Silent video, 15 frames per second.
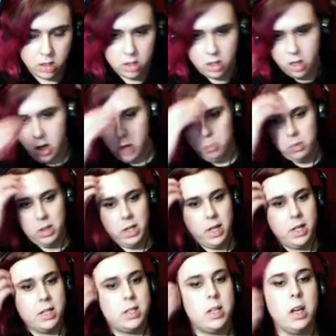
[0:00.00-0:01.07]
Oh,
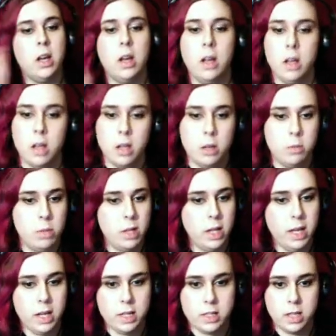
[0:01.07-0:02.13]
please.
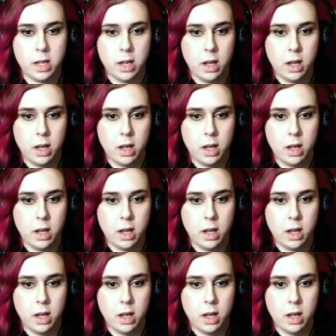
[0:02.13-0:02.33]
Please.